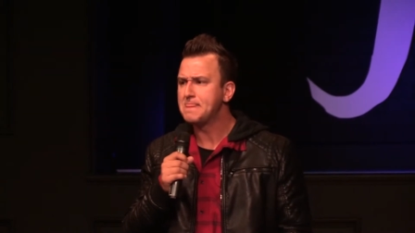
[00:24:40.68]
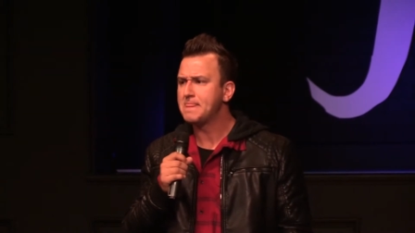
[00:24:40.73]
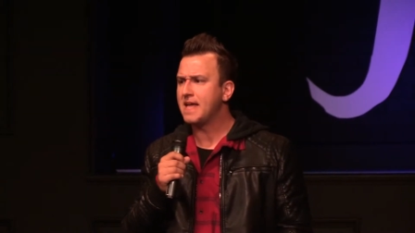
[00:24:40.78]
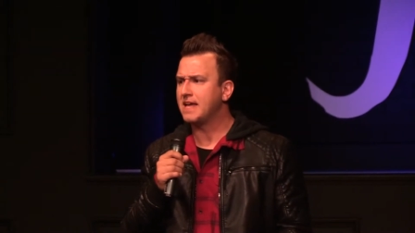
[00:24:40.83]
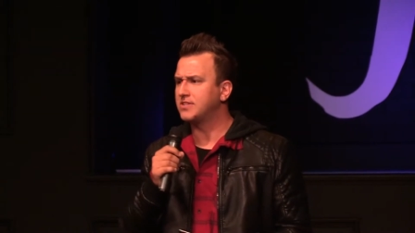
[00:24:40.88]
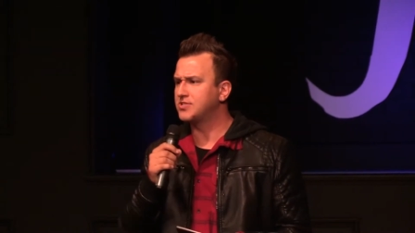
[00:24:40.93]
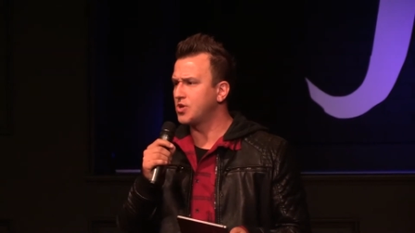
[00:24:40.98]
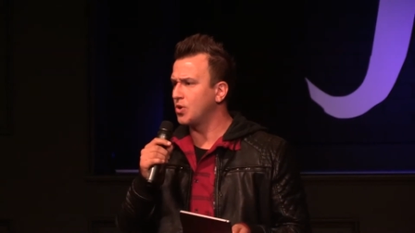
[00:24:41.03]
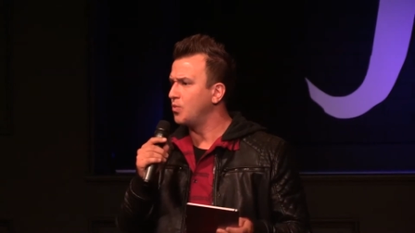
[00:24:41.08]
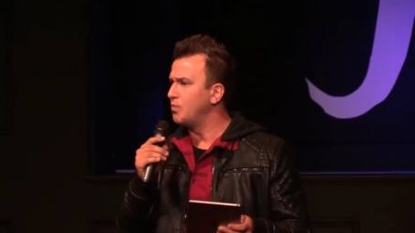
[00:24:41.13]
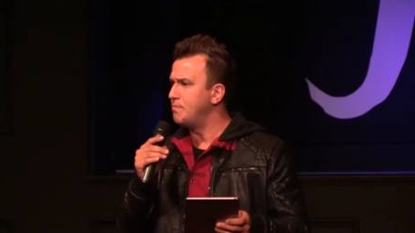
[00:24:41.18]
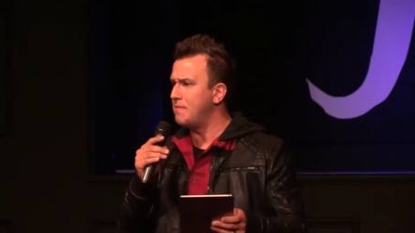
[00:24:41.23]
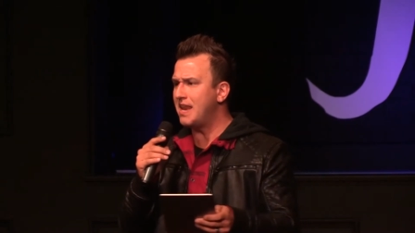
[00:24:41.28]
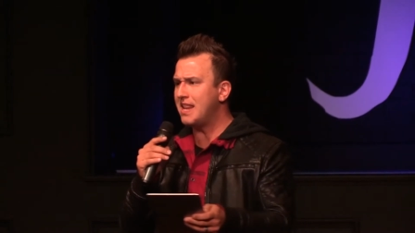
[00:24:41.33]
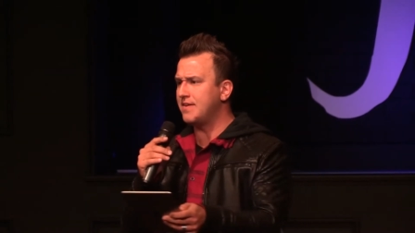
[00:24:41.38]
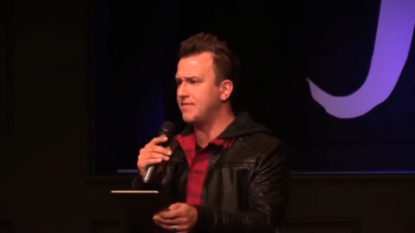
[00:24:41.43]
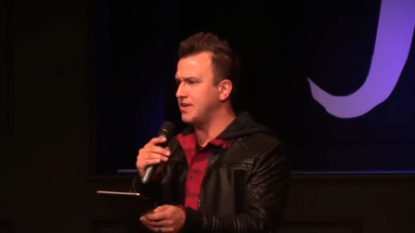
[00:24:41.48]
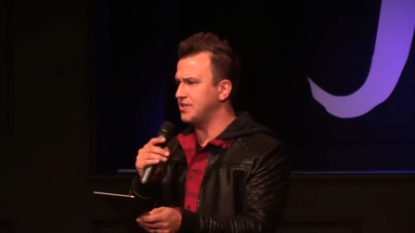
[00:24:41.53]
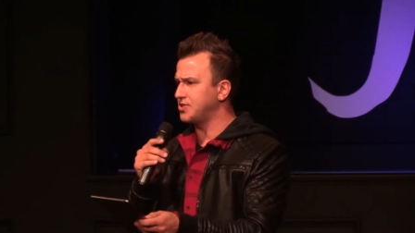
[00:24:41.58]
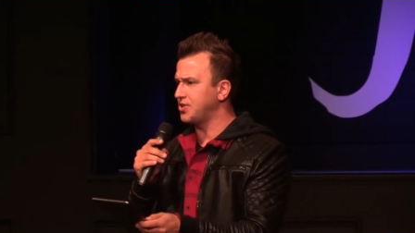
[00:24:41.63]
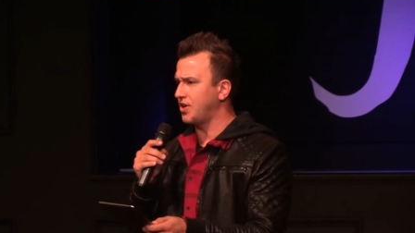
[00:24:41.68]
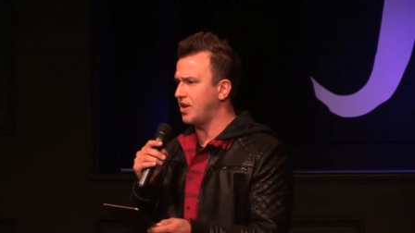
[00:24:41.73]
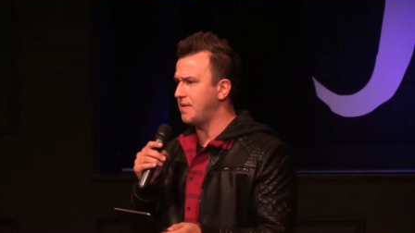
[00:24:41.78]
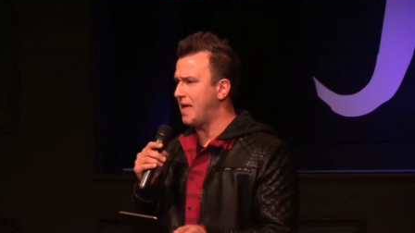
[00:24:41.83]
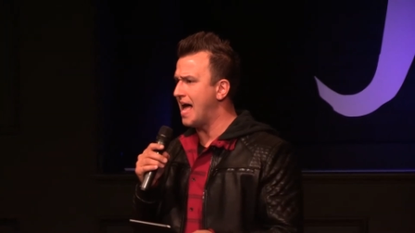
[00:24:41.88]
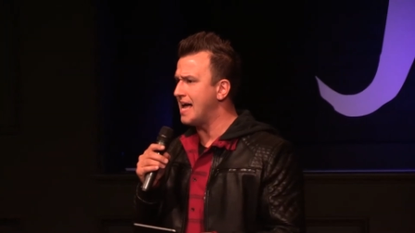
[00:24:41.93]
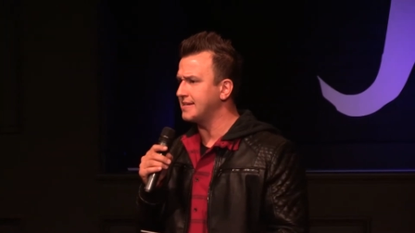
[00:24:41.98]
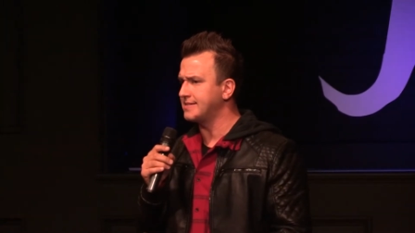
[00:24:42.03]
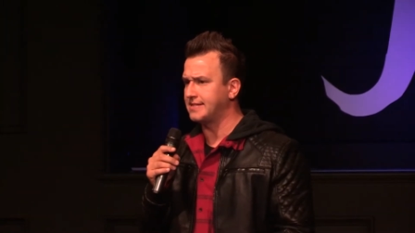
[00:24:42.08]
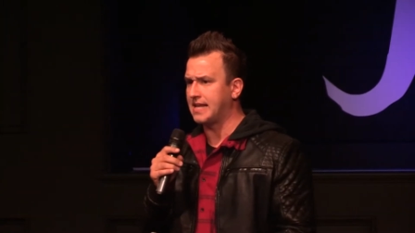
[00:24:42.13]
And so many of us are going to
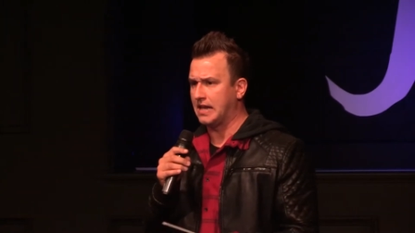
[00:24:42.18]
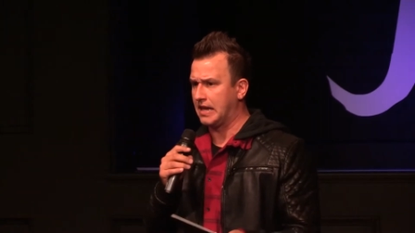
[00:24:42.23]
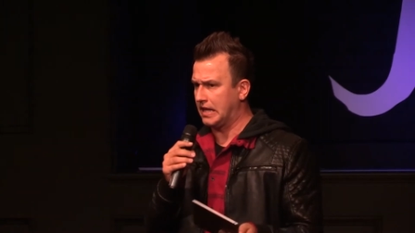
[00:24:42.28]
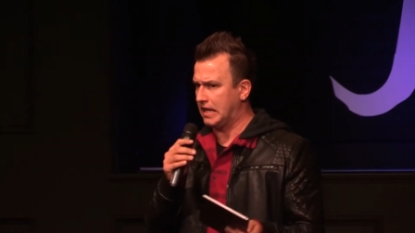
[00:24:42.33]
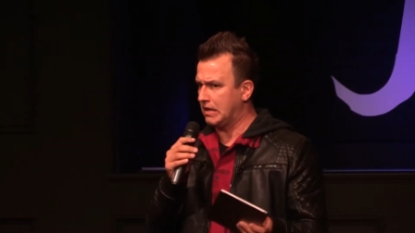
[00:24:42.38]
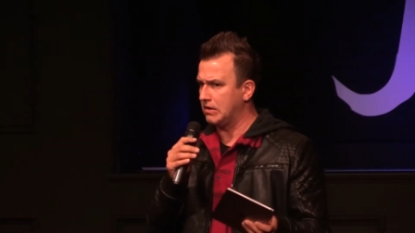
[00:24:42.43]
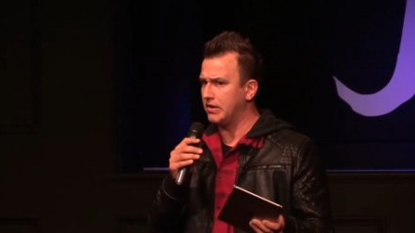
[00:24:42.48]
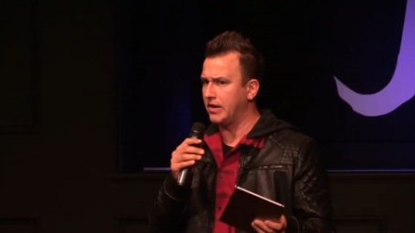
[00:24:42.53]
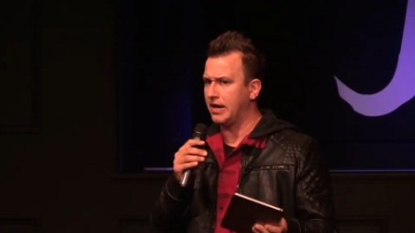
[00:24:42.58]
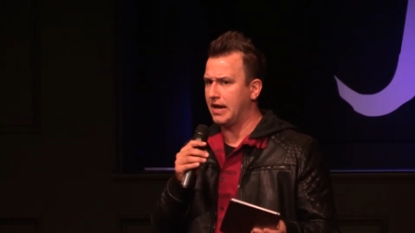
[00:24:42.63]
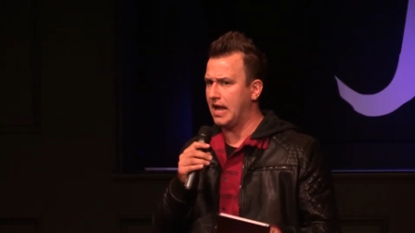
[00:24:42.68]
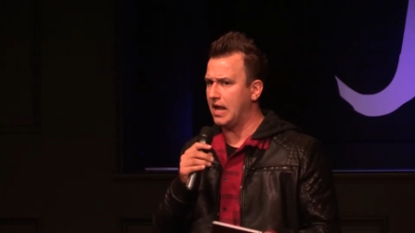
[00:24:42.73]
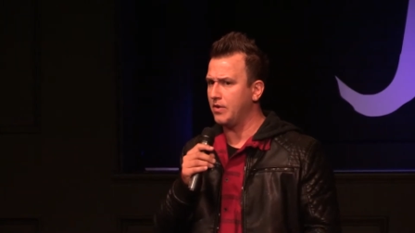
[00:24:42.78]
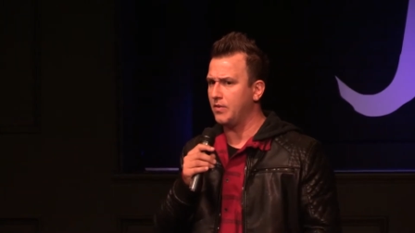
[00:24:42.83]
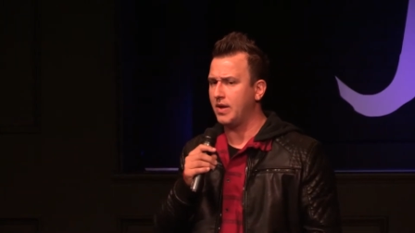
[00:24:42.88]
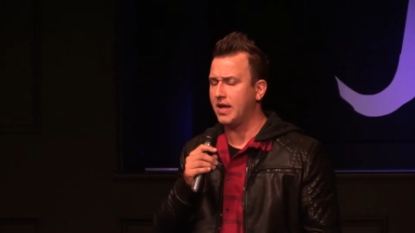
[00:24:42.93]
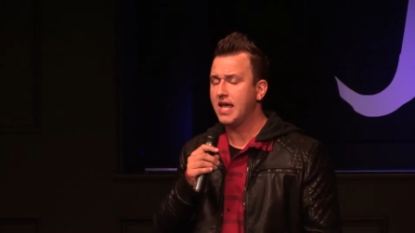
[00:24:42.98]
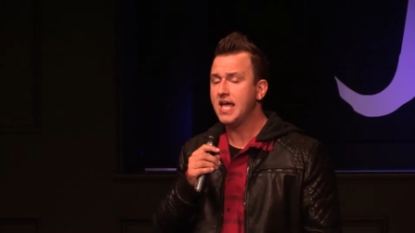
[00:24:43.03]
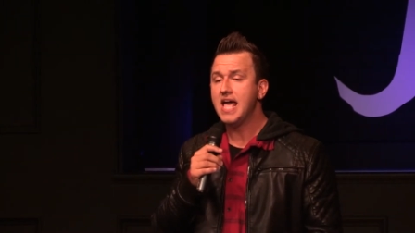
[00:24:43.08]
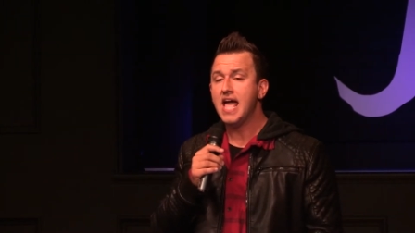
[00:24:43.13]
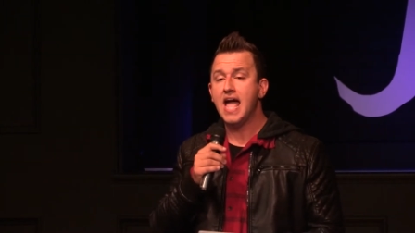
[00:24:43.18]
ask that like, all right, how do I,